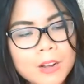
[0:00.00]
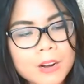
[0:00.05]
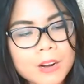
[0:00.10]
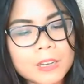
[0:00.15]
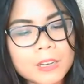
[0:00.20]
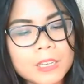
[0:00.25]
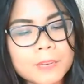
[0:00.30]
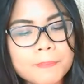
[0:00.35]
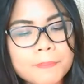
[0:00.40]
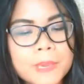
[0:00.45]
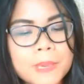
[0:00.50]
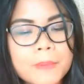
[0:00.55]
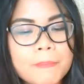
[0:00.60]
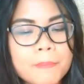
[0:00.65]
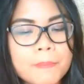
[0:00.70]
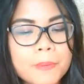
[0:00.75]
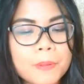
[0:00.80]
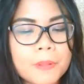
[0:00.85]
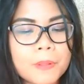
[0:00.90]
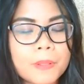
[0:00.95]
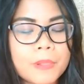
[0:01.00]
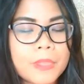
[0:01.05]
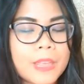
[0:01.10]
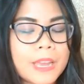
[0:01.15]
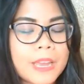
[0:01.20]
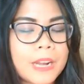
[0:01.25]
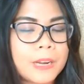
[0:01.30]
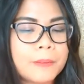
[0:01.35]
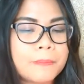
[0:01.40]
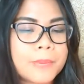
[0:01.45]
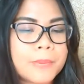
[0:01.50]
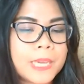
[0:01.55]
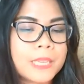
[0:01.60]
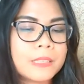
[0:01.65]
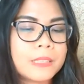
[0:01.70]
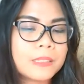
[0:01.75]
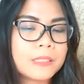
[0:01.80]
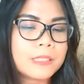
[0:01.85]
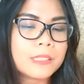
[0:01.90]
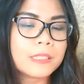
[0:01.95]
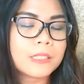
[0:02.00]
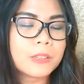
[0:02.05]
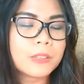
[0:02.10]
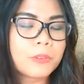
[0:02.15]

are the people that I meet,